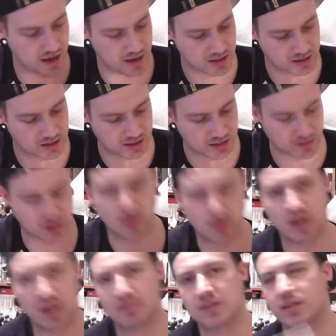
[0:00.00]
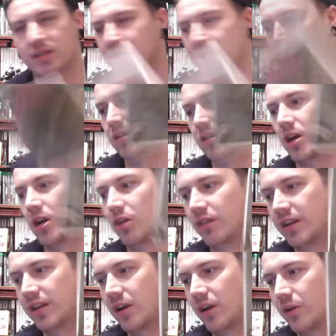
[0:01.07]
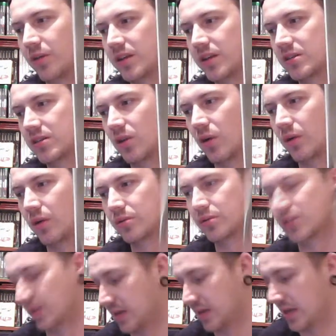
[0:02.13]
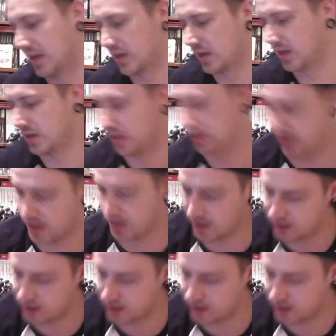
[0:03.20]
Zelda Twilight Princess. I already own this, so I will sell that again.